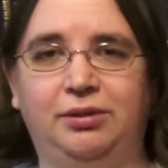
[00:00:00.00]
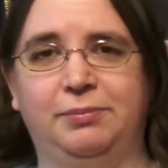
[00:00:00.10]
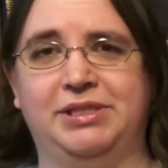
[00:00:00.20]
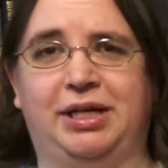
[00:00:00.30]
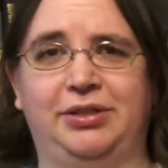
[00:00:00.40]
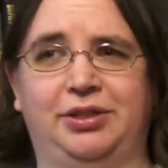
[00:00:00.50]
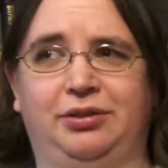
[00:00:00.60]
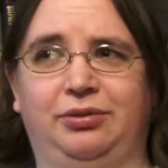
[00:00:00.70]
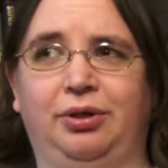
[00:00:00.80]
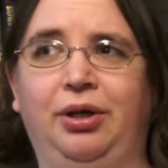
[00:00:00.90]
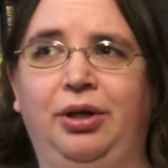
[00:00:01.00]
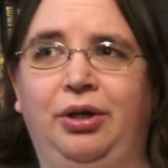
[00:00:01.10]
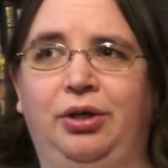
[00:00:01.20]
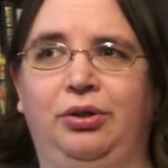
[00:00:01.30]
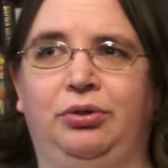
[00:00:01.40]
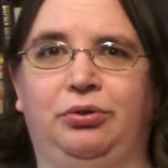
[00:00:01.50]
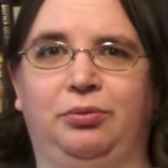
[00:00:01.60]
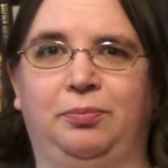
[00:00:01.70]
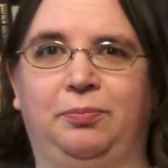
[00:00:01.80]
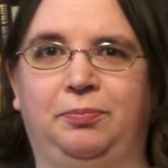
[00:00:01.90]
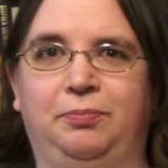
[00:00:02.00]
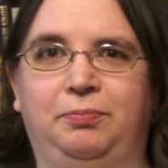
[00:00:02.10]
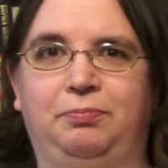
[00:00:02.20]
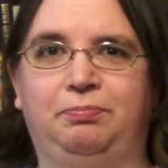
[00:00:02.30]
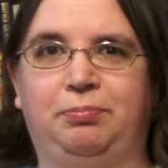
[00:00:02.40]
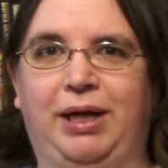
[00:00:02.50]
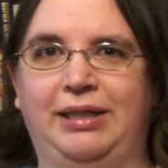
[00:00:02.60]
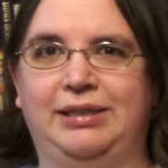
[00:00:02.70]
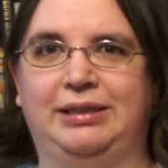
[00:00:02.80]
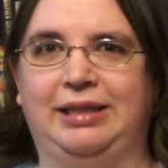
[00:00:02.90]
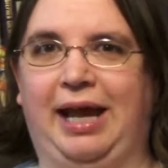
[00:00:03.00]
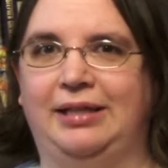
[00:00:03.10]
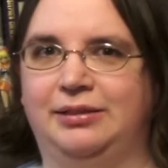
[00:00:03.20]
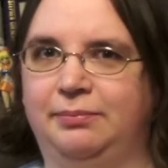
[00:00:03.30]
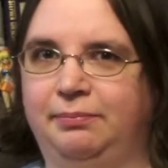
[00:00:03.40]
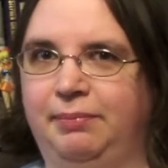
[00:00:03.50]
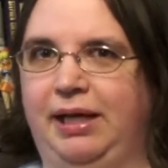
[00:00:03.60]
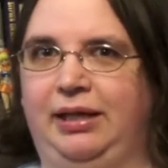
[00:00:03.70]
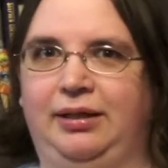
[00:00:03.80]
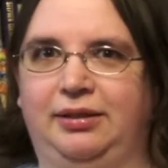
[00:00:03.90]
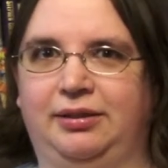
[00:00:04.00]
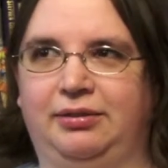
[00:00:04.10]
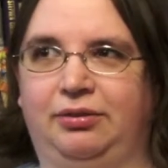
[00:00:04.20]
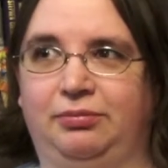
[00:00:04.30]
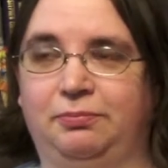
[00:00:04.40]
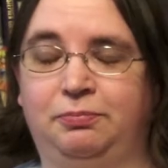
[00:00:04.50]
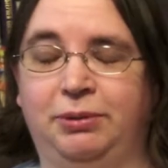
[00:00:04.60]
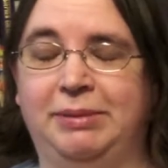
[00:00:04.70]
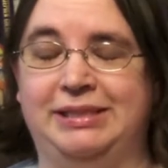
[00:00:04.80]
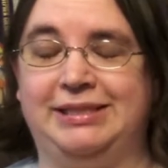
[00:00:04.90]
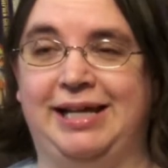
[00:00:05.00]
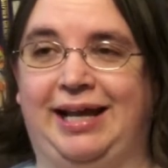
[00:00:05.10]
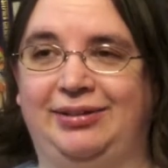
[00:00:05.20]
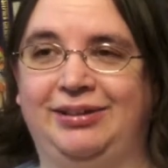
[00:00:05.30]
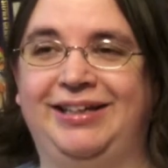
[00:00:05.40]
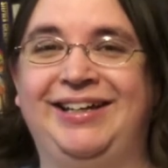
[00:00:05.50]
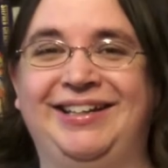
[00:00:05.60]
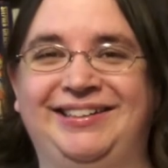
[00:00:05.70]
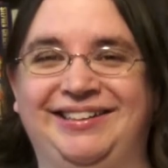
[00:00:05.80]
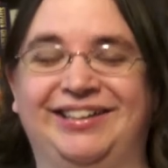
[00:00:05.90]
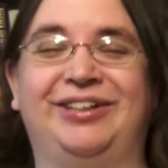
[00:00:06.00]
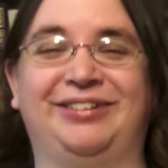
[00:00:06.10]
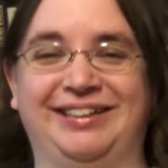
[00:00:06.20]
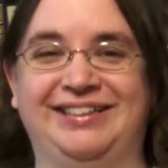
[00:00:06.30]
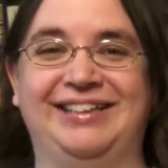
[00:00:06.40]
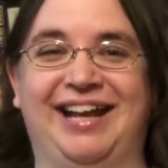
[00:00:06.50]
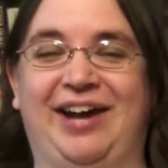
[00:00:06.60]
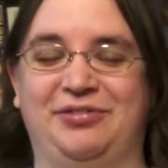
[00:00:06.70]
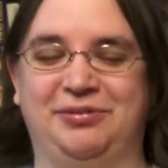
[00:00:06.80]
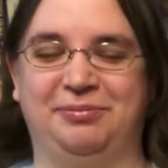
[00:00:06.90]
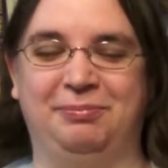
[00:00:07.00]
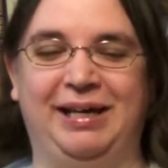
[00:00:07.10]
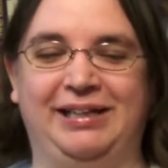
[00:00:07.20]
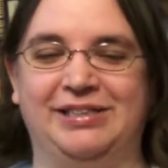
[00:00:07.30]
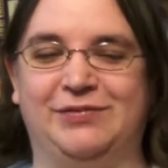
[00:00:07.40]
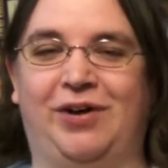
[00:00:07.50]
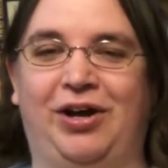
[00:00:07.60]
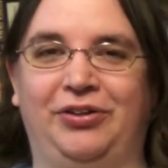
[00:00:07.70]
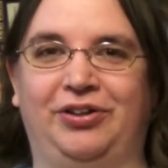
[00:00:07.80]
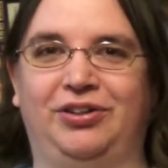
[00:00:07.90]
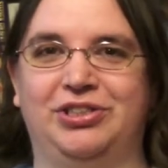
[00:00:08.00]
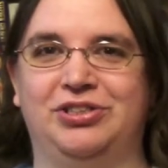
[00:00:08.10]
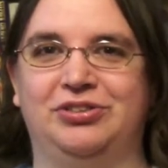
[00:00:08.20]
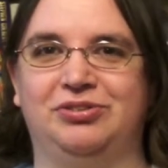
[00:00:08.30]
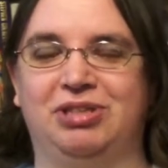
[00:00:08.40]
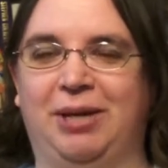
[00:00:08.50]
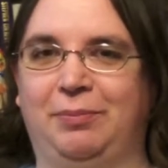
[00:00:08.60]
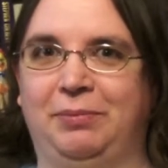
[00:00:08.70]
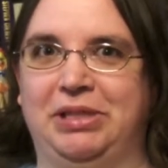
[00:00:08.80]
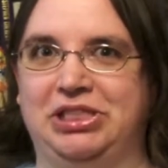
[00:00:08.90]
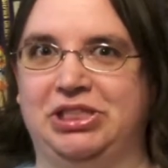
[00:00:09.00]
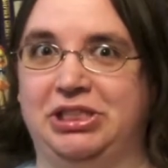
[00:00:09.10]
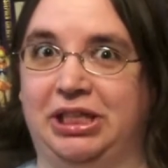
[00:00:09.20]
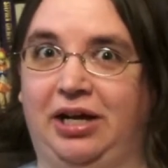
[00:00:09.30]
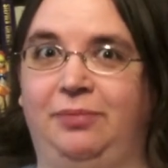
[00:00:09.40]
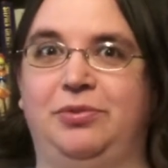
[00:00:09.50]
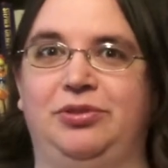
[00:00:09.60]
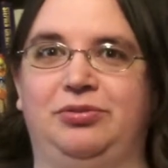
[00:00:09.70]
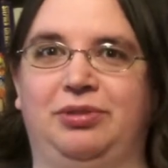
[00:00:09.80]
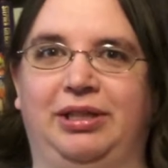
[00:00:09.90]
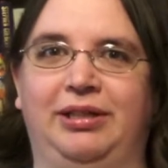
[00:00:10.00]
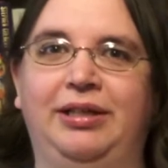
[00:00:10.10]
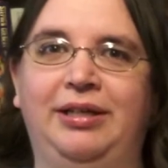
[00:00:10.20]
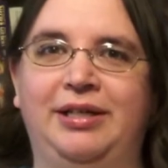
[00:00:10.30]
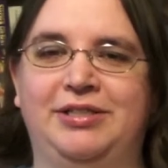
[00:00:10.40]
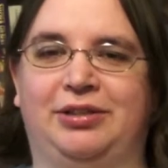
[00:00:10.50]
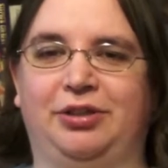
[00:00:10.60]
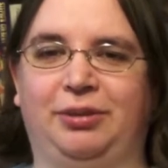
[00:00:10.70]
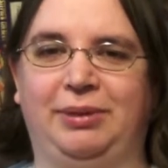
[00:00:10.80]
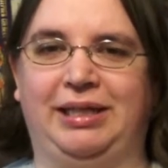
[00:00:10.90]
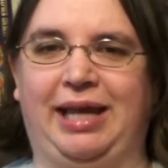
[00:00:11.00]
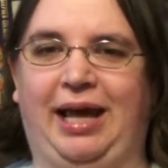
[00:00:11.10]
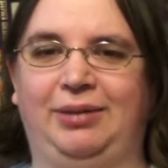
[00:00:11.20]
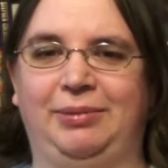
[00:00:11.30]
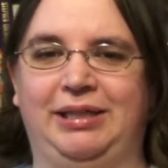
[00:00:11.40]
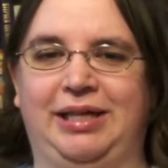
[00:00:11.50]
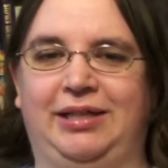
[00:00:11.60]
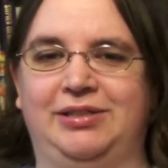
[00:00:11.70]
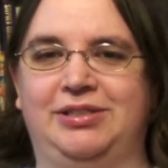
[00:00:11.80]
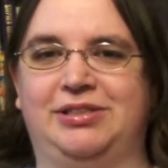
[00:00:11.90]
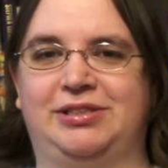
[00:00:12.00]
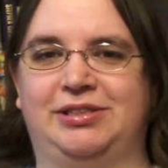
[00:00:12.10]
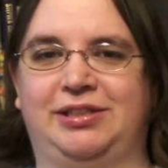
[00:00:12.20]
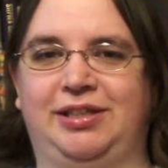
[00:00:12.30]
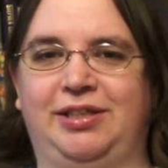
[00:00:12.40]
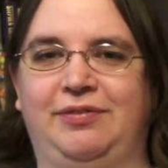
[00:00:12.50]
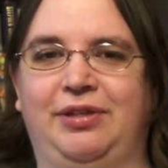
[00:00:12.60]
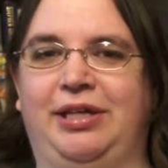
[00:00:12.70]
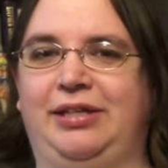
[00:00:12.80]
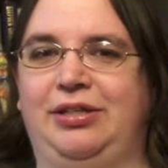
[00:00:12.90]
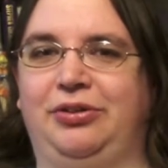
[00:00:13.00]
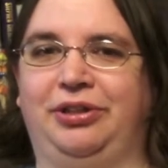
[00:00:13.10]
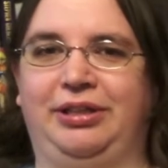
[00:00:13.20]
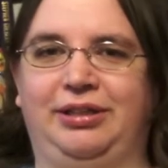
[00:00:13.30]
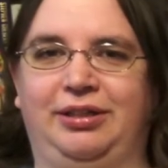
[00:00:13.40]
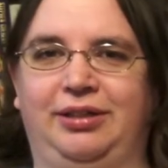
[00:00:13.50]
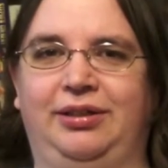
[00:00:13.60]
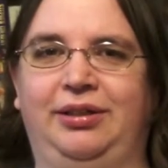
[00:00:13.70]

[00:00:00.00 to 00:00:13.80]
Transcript: Masato, who practically had to beg, or pretty much, yeah, he literally did have to beg his father to get permission to come to Sao Tome Academy, and even then he only